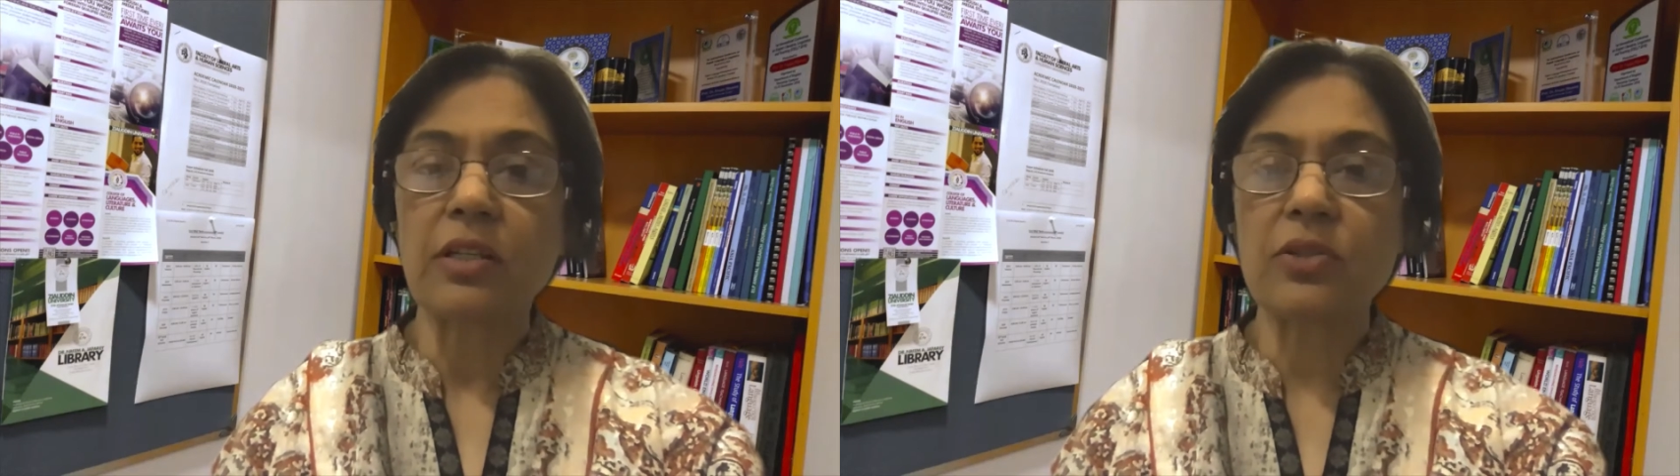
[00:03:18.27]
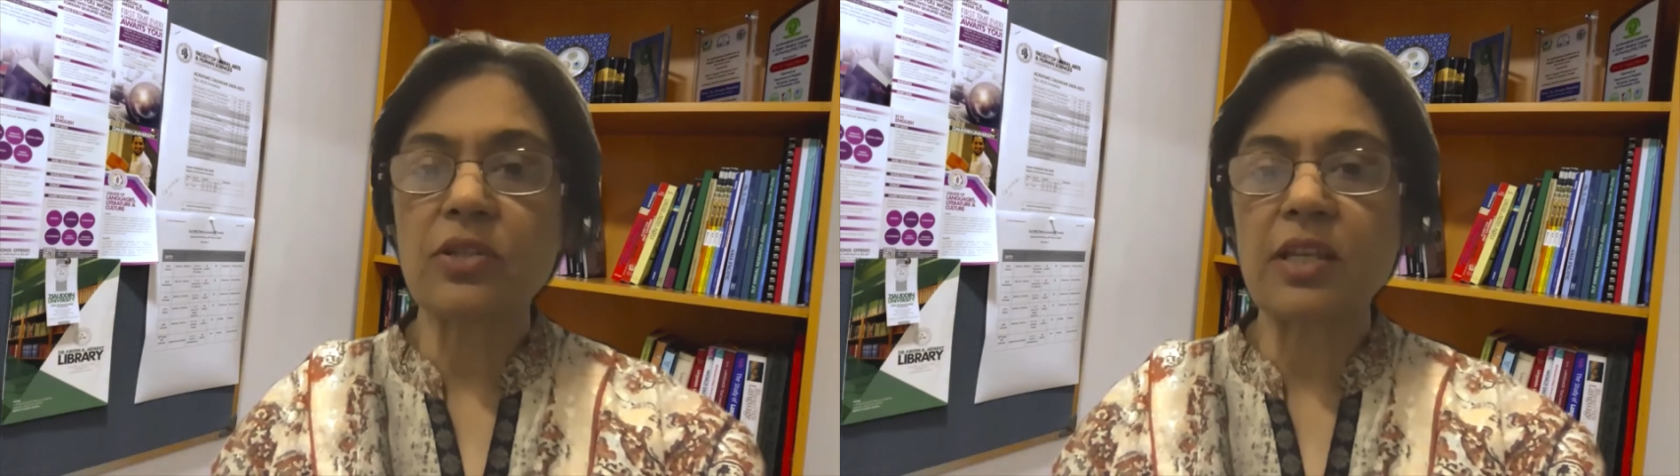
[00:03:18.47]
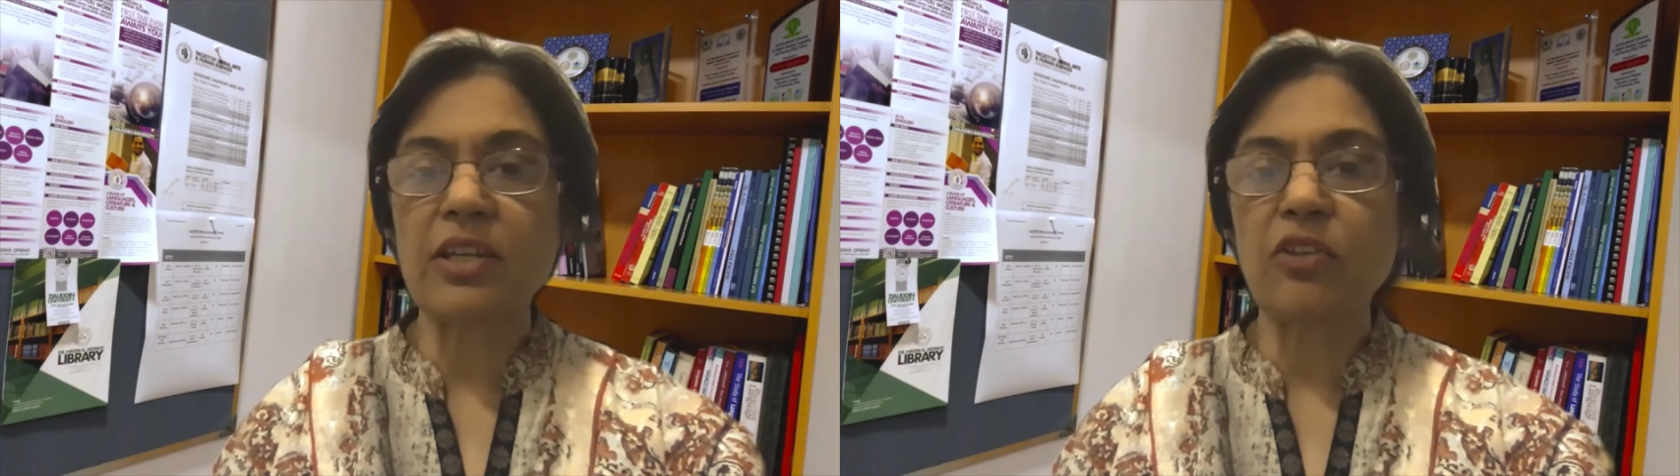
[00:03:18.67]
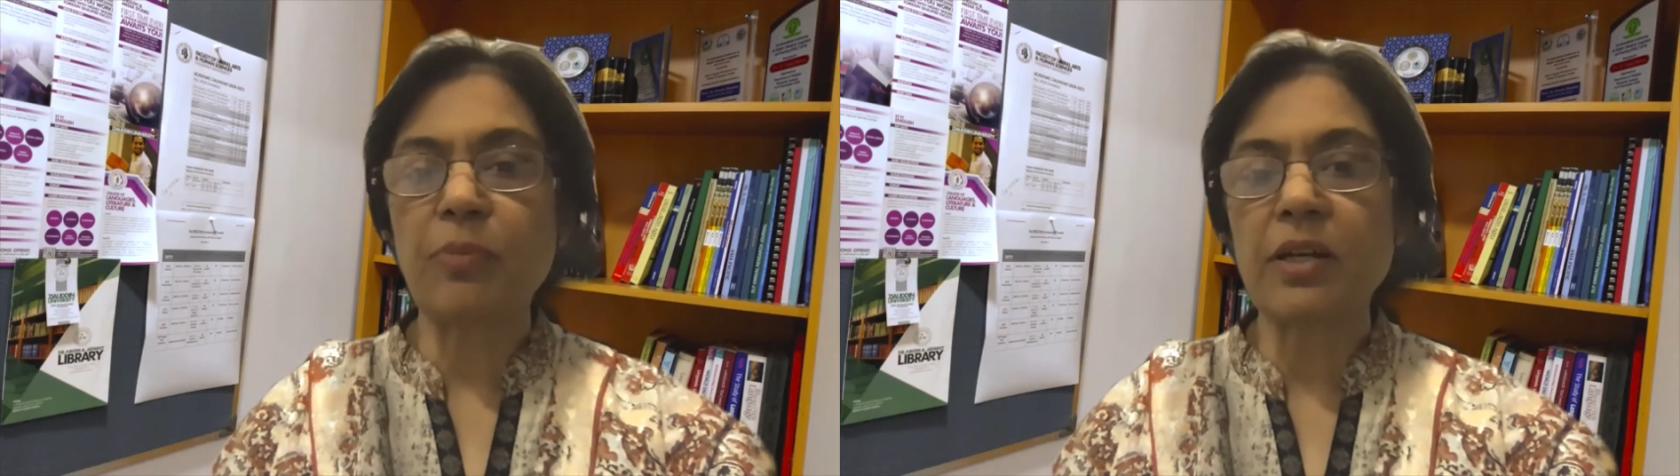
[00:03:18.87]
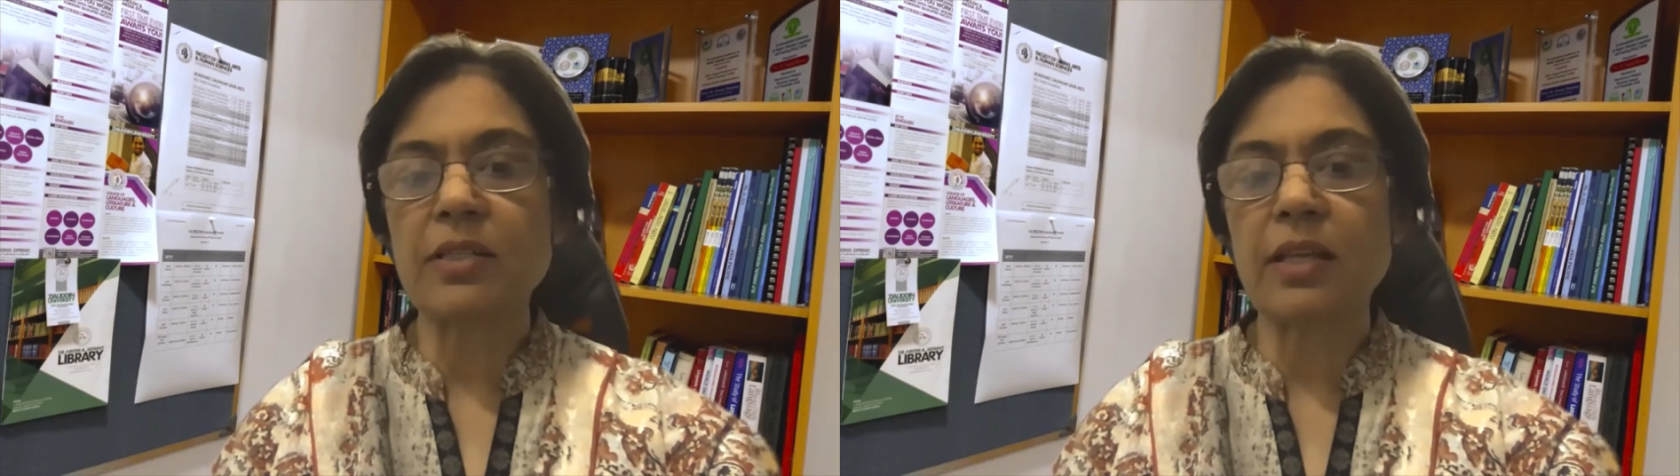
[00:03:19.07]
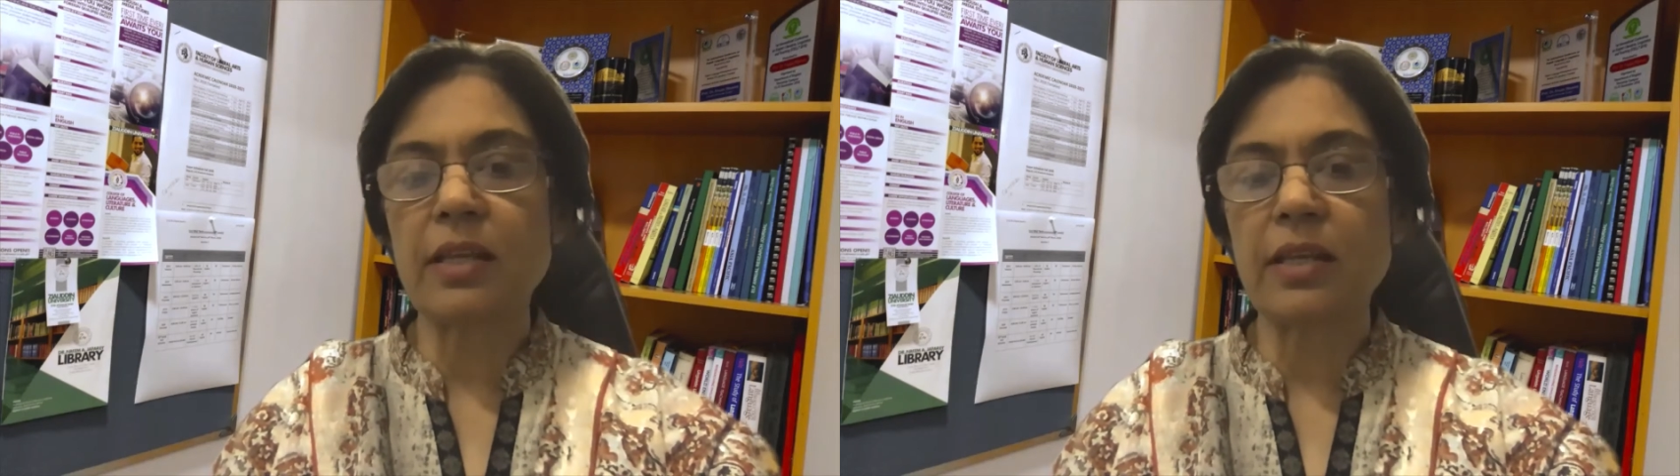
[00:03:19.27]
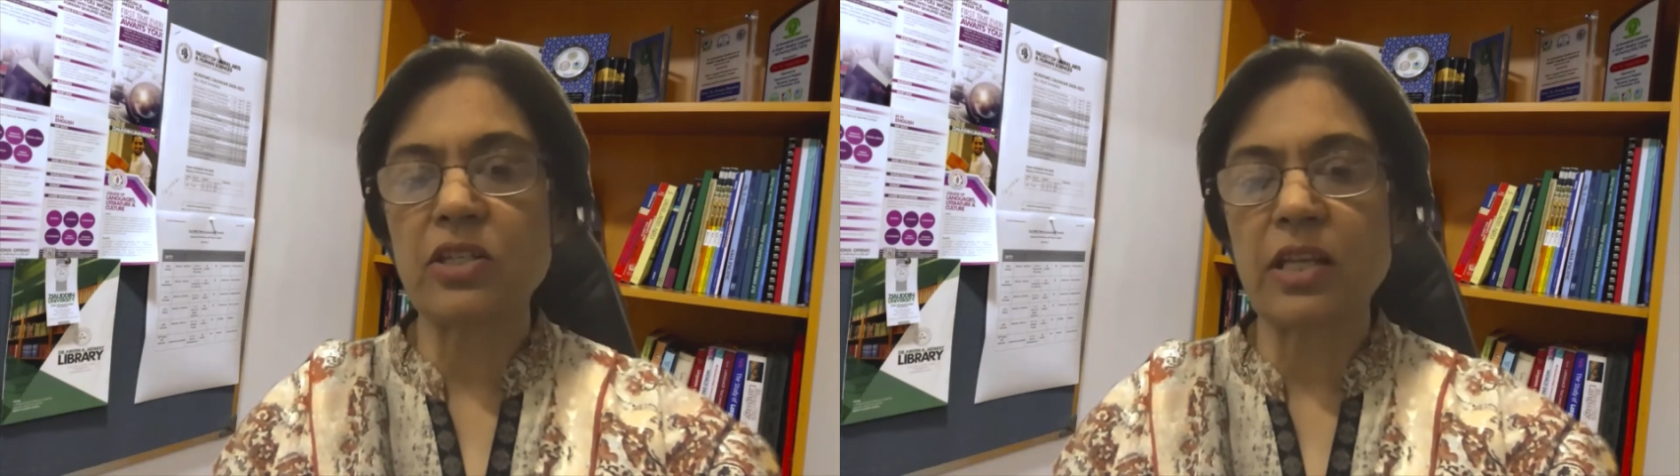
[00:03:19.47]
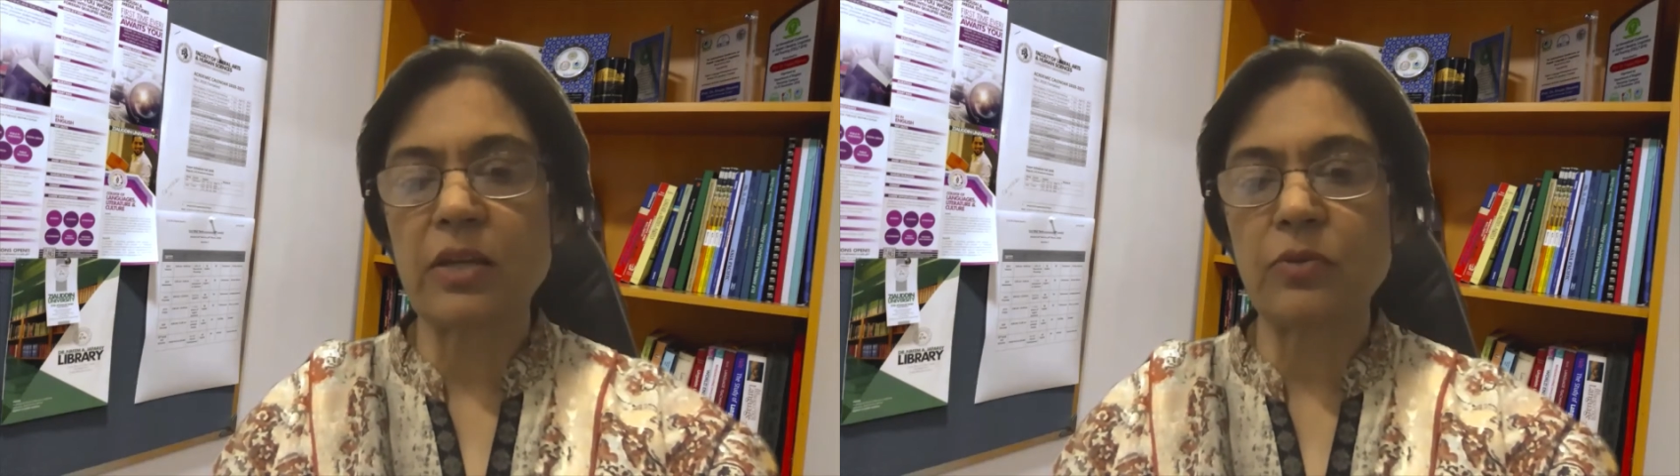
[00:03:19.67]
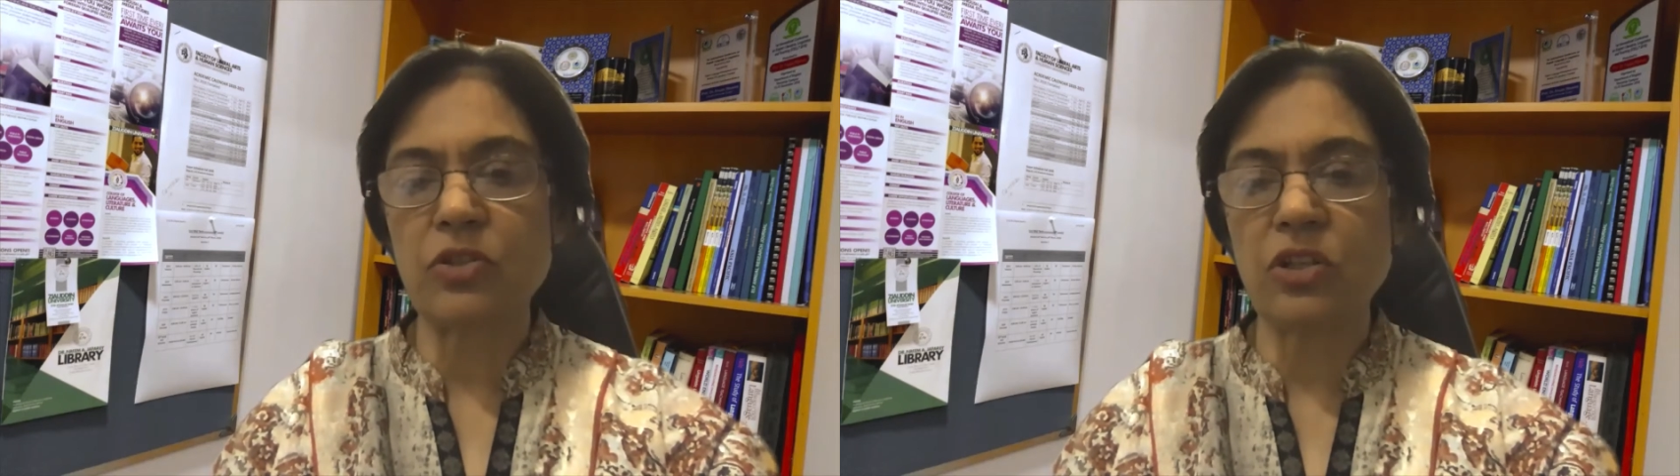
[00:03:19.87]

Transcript: the Society of Pakistan English Language